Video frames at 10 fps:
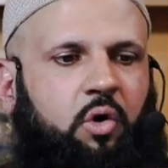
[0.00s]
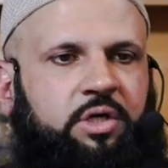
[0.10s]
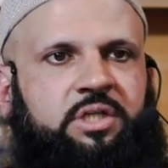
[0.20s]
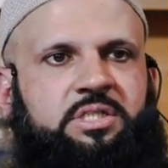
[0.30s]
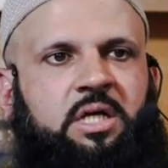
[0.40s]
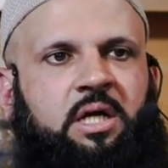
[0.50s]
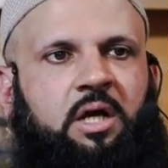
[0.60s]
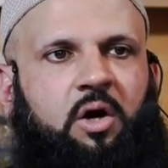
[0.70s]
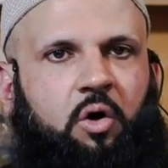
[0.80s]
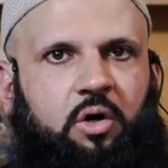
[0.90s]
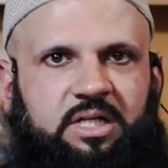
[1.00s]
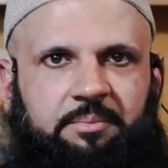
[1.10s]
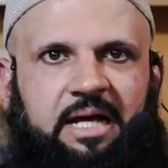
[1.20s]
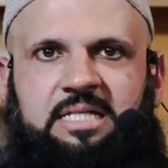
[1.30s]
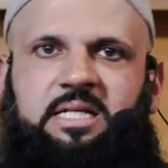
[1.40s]
orders or
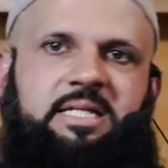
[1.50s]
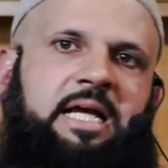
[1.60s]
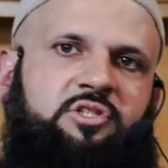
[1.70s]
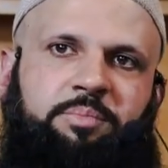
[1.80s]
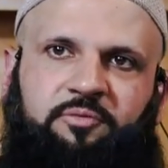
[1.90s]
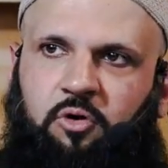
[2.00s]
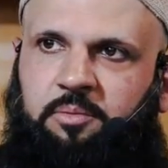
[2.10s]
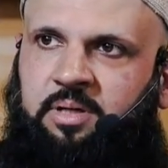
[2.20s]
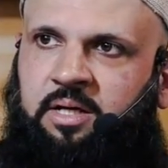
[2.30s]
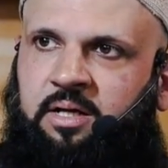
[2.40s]
commands that he has to perform.